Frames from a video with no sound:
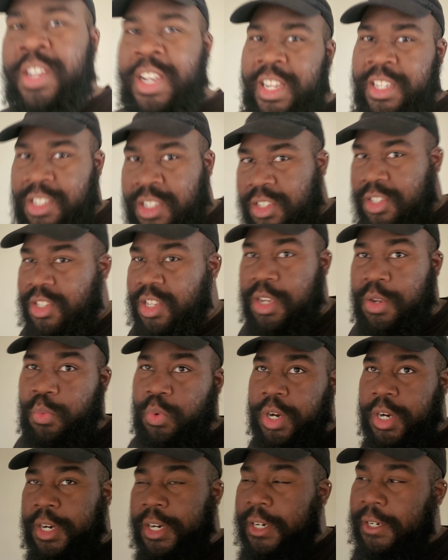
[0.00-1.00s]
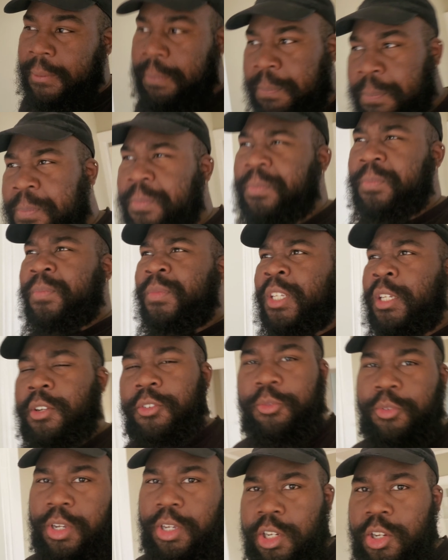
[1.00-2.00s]
guys can see, we're um,
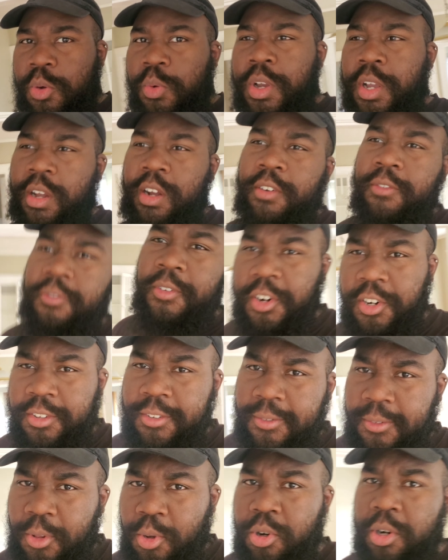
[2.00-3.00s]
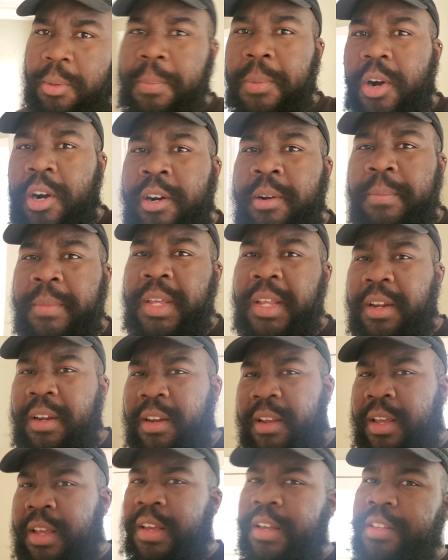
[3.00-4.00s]
redoing our first floor apartment.
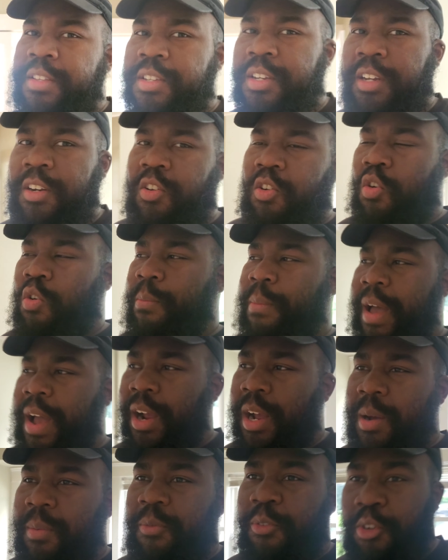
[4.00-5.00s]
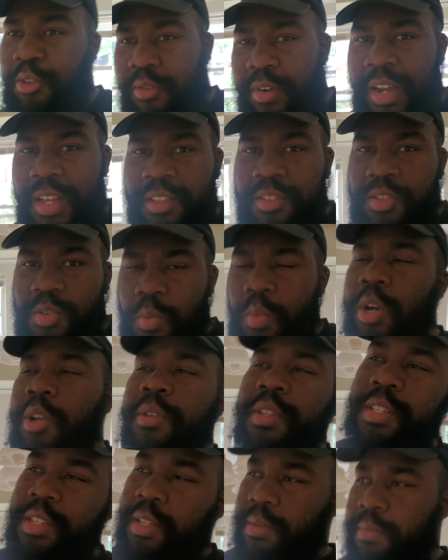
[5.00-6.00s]
It's gonna go back up for rent.
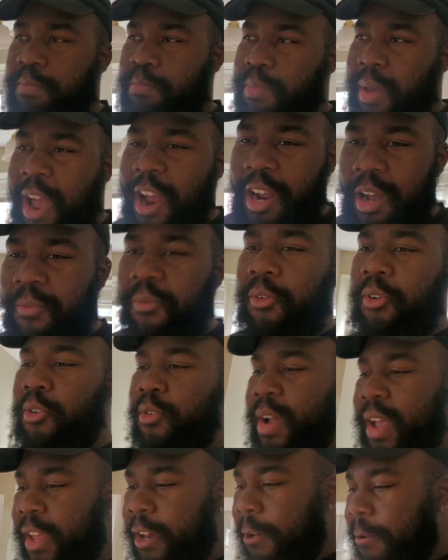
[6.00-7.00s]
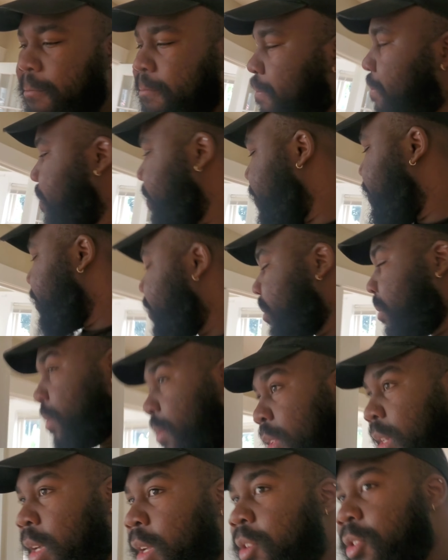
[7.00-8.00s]
Well, it's back up for rent.
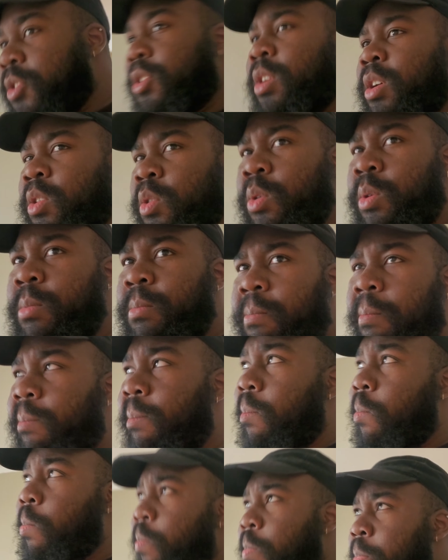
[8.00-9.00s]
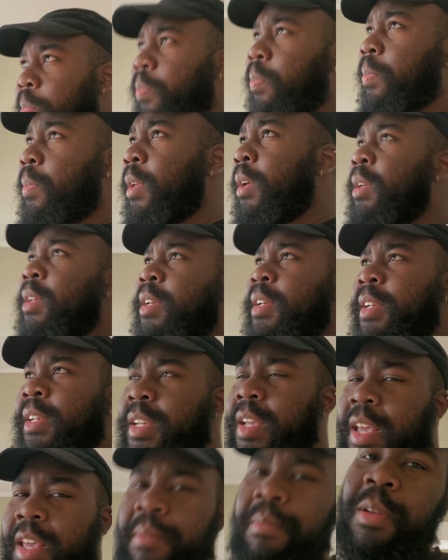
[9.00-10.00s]
So
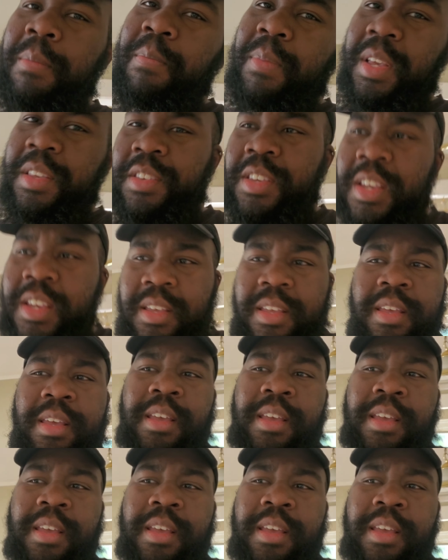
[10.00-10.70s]
yeah, I've been busy.